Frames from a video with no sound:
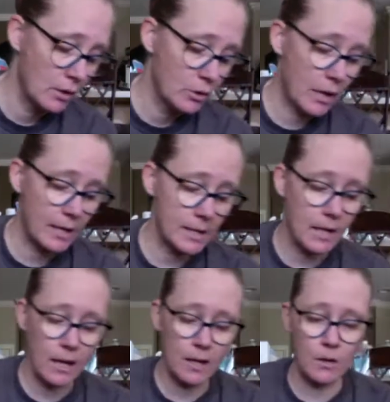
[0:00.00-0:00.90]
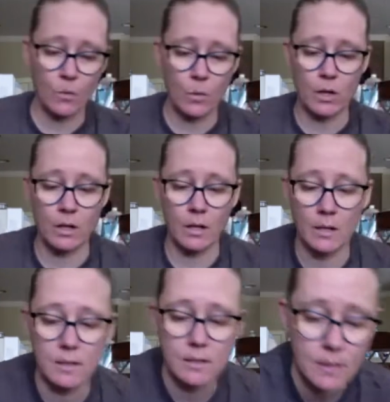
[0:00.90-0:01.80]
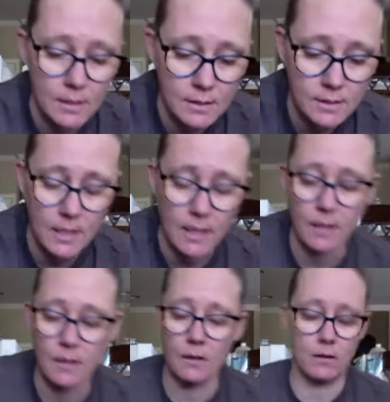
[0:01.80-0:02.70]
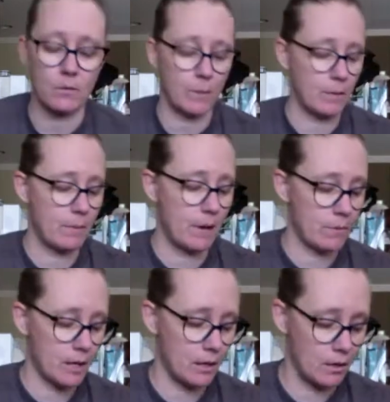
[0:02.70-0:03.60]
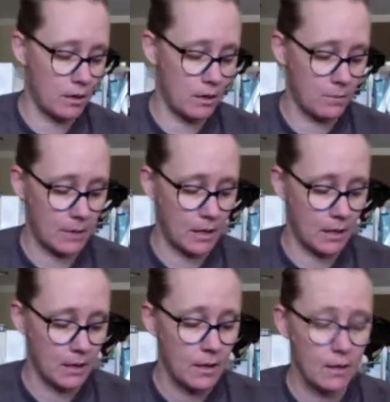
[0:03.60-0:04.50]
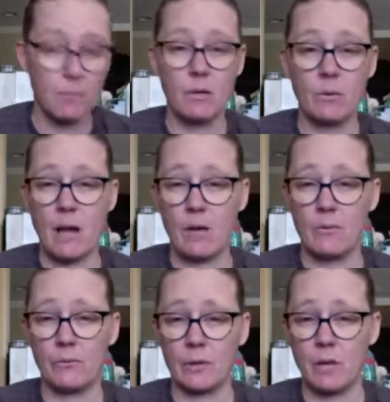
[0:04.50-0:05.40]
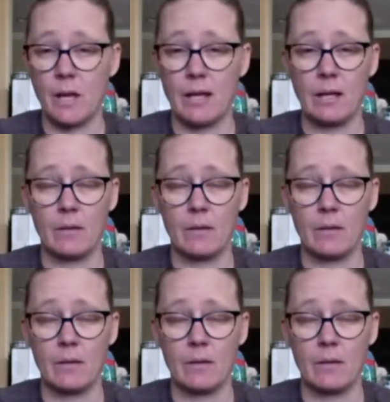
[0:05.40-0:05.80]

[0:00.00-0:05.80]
Tryazon was, let's see, a little bit about their company. They've been around for like